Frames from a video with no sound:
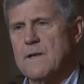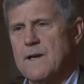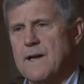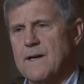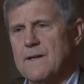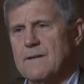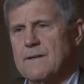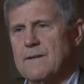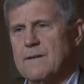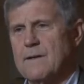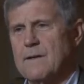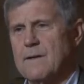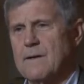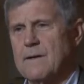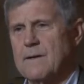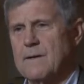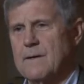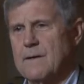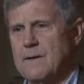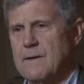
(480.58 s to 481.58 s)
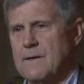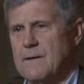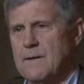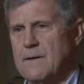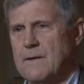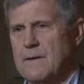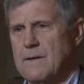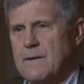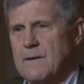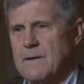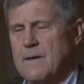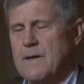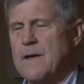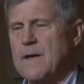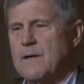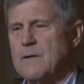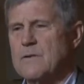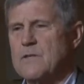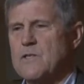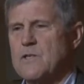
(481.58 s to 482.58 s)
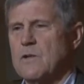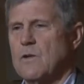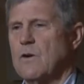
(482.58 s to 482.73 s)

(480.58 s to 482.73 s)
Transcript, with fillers: that, the English